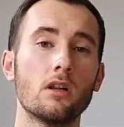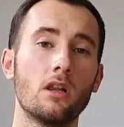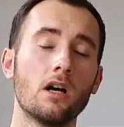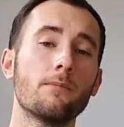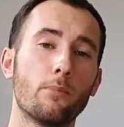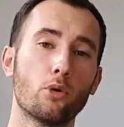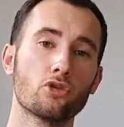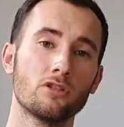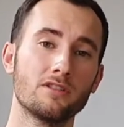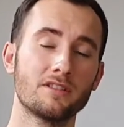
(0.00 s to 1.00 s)
lung
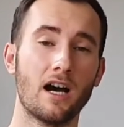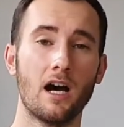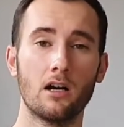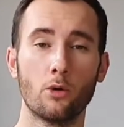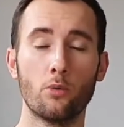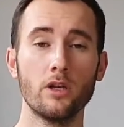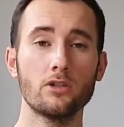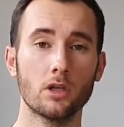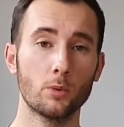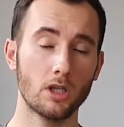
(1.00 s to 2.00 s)
portions are
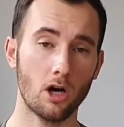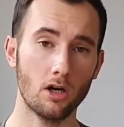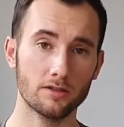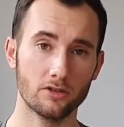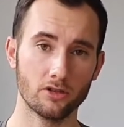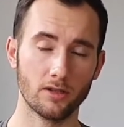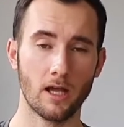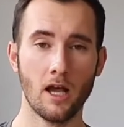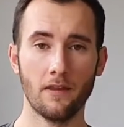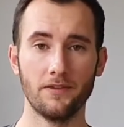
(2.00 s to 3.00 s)
richer with oxygen.
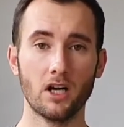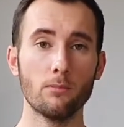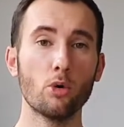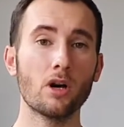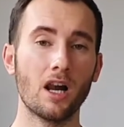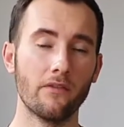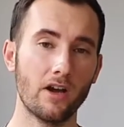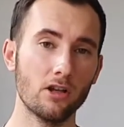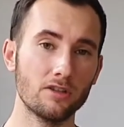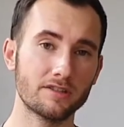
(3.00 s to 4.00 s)
There are more
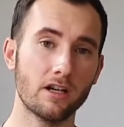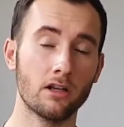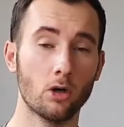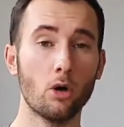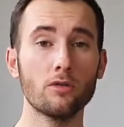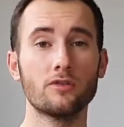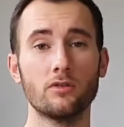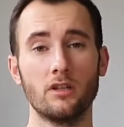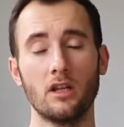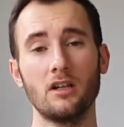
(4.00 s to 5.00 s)
alveoli there, and also
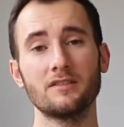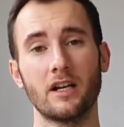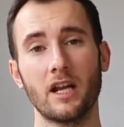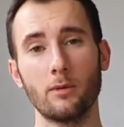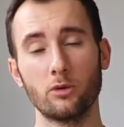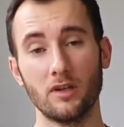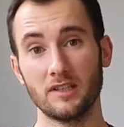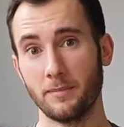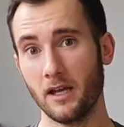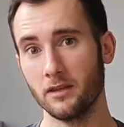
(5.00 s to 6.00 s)
the lungs are able to
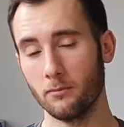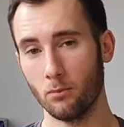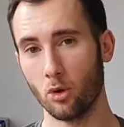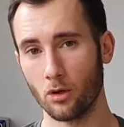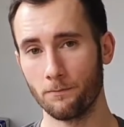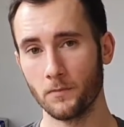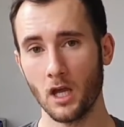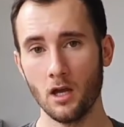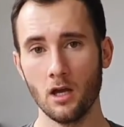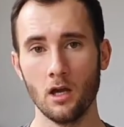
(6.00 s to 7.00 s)
expand more.
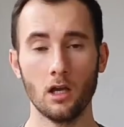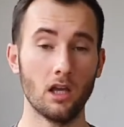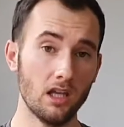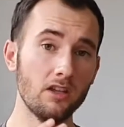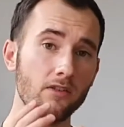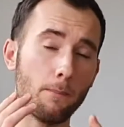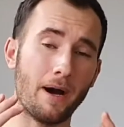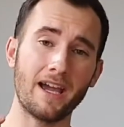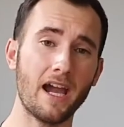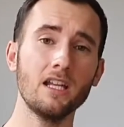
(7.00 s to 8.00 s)
If
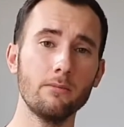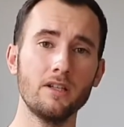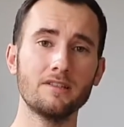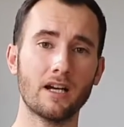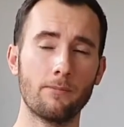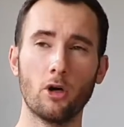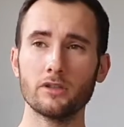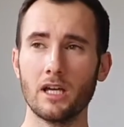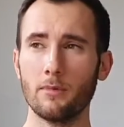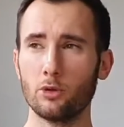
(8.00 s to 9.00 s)
by any means I'm
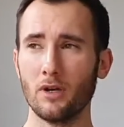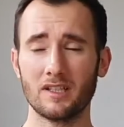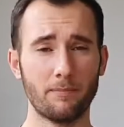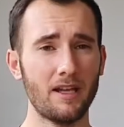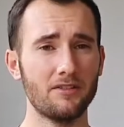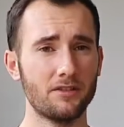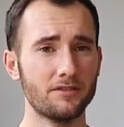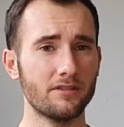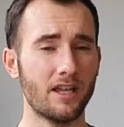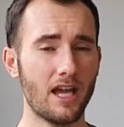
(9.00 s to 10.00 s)
not able to expand
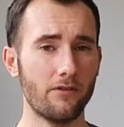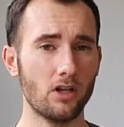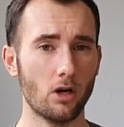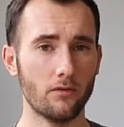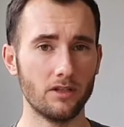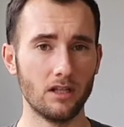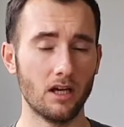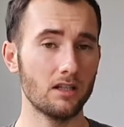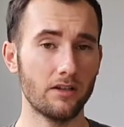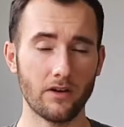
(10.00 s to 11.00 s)
certain area of the
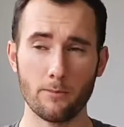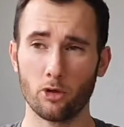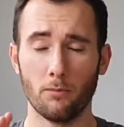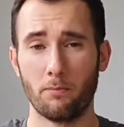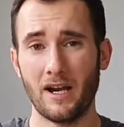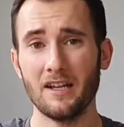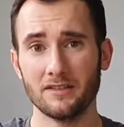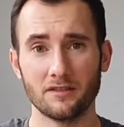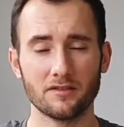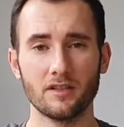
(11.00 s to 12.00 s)
lung, if I'm compressed
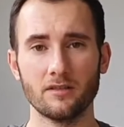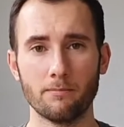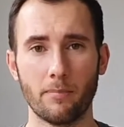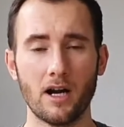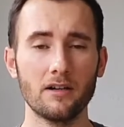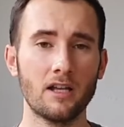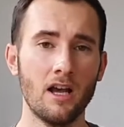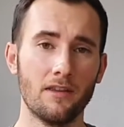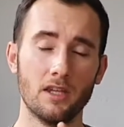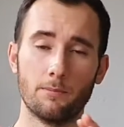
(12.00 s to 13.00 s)
at a certain part,
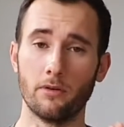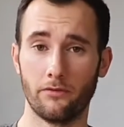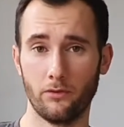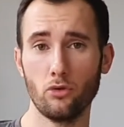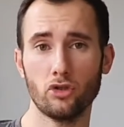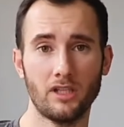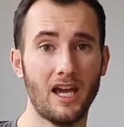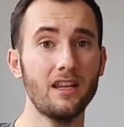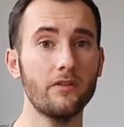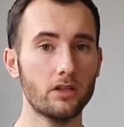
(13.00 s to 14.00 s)
the perfusion
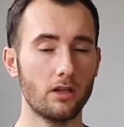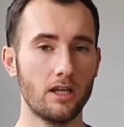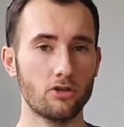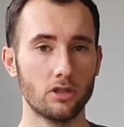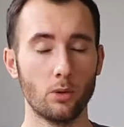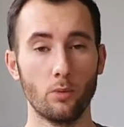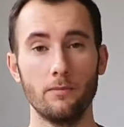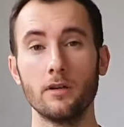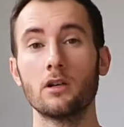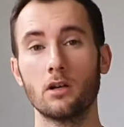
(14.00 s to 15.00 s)
and ventilation will
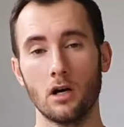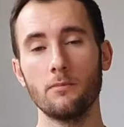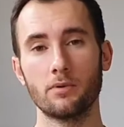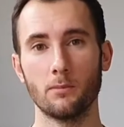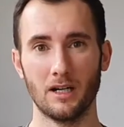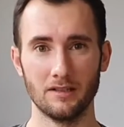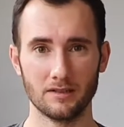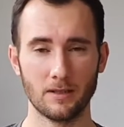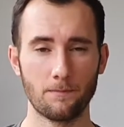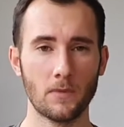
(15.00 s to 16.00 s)
be
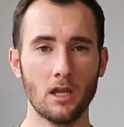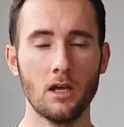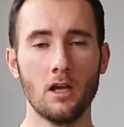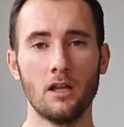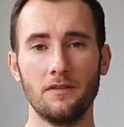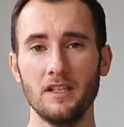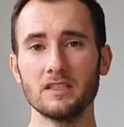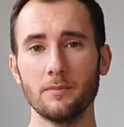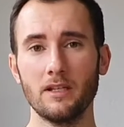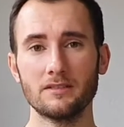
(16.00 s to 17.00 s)
compromised.
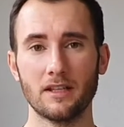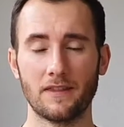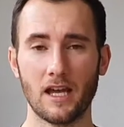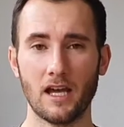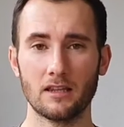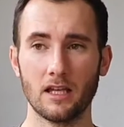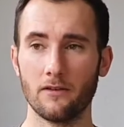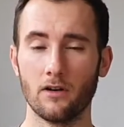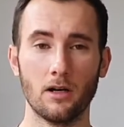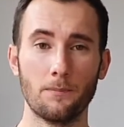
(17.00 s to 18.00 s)
This means that
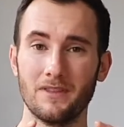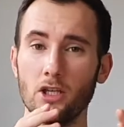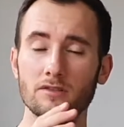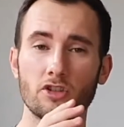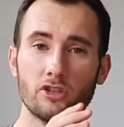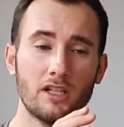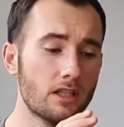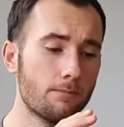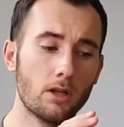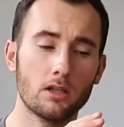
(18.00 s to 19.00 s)

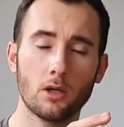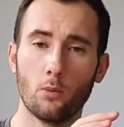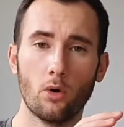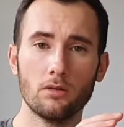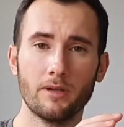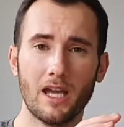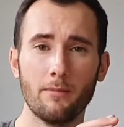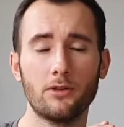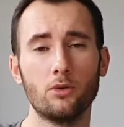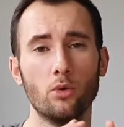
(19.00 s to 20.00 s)
deoxygenated blood won't be
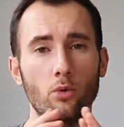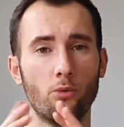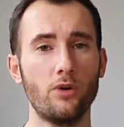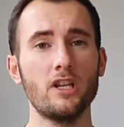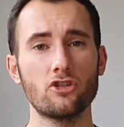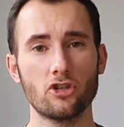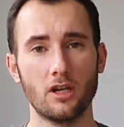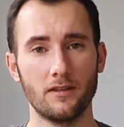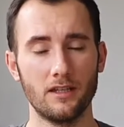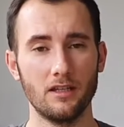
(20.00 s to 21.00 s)
able to reach
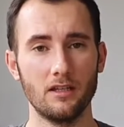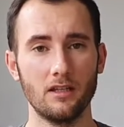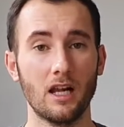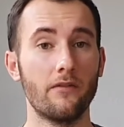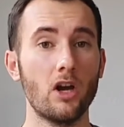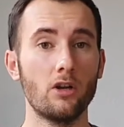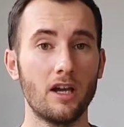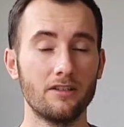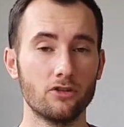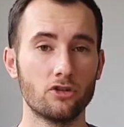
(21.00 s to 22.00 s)
the alveoli
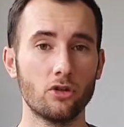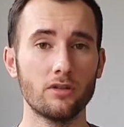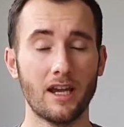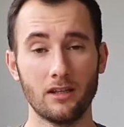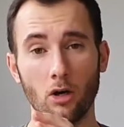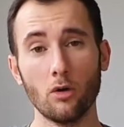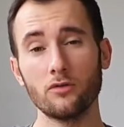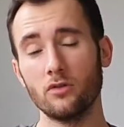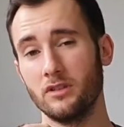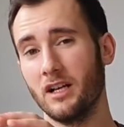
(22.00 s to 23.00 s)
as it should, and
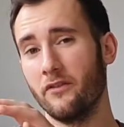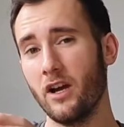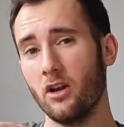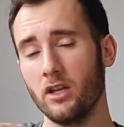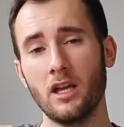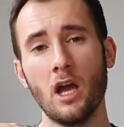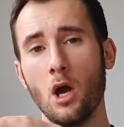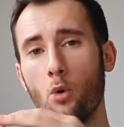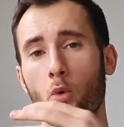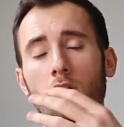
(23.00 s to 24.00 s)
also the alveoli
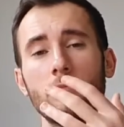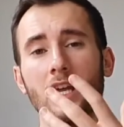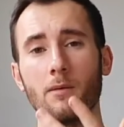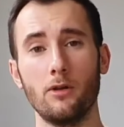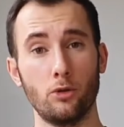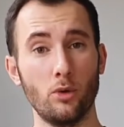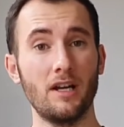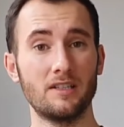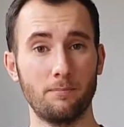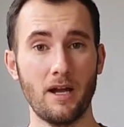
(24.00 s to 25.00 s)
won't be able to
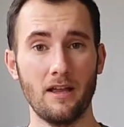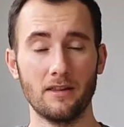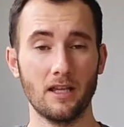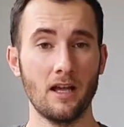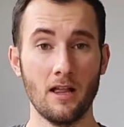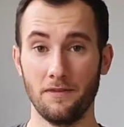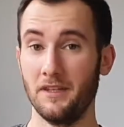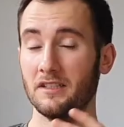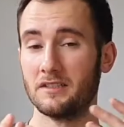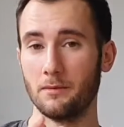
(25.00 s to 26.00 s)
expand.
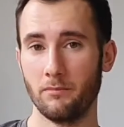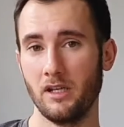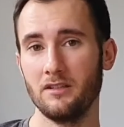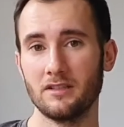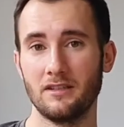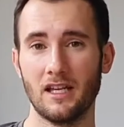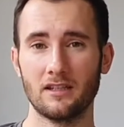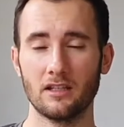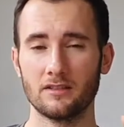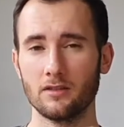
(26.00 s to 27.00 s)
This means
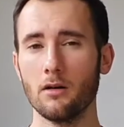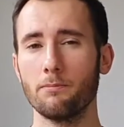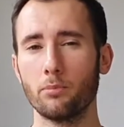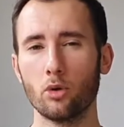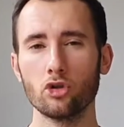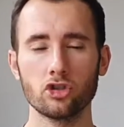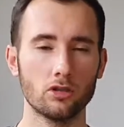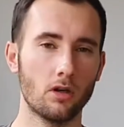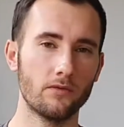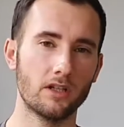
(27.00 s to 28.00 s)
that some
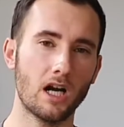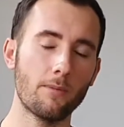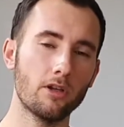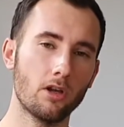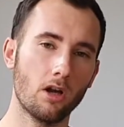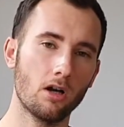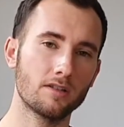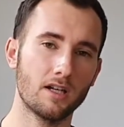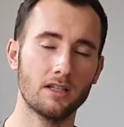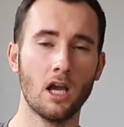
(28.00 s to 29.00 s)
portion of the carbon
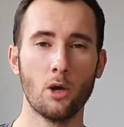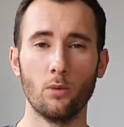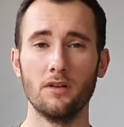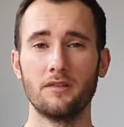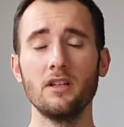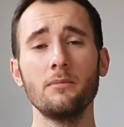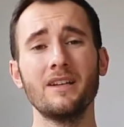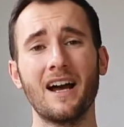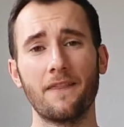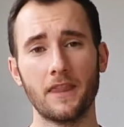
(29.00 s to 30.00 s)
dioxide will still
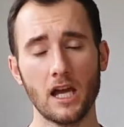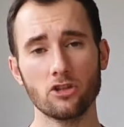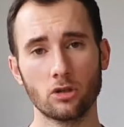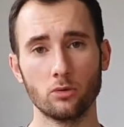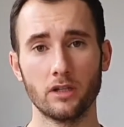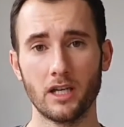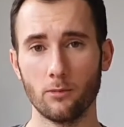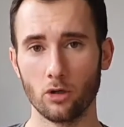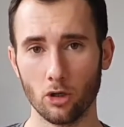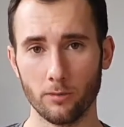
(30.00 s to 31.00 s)
be attached to the
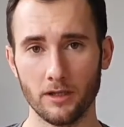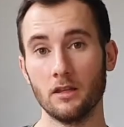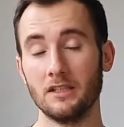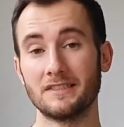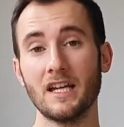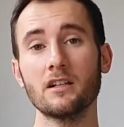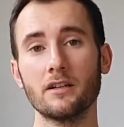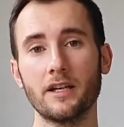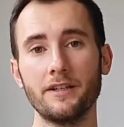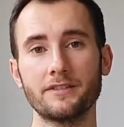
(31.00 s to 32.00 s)
hemoglobin. The second
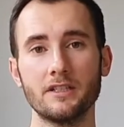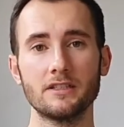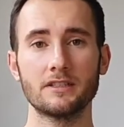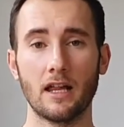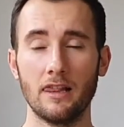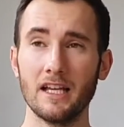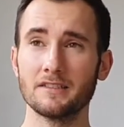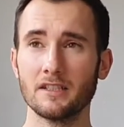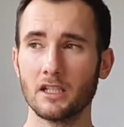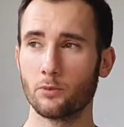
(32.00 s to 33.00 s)
case is, let's
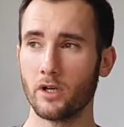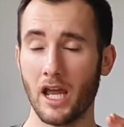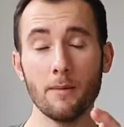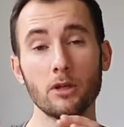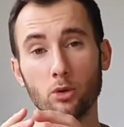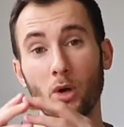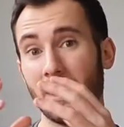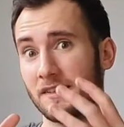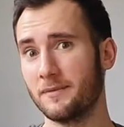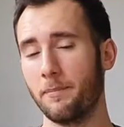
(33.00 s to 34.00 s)
say that we're able to
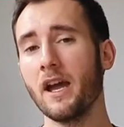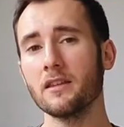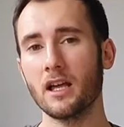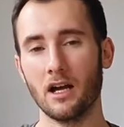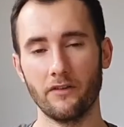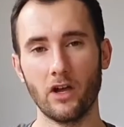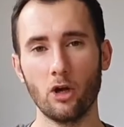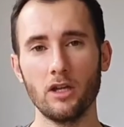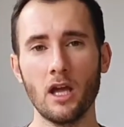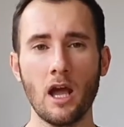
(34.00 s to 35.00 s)
expand
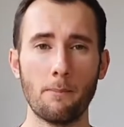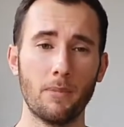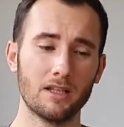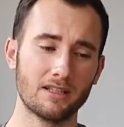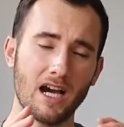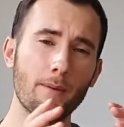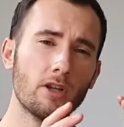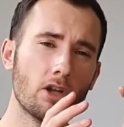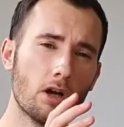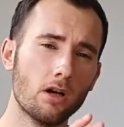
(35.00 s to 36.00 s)
alveoli, but carbon
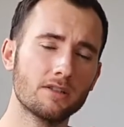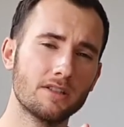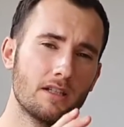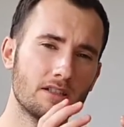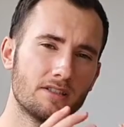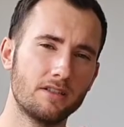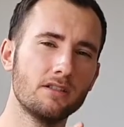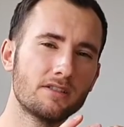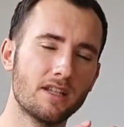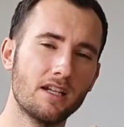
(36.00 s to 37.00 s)
dioxide still
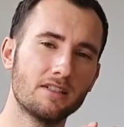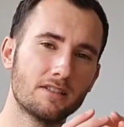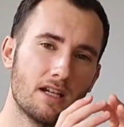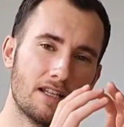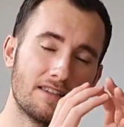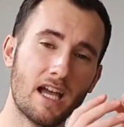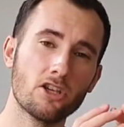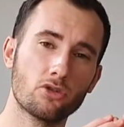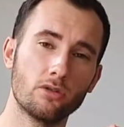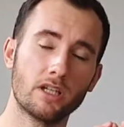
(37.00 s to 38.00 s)
stays
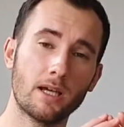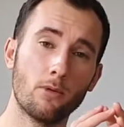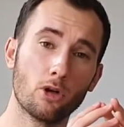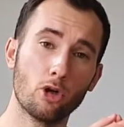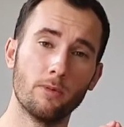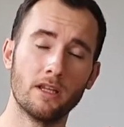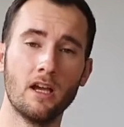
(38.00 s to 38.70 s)
attached to the hemoglobin.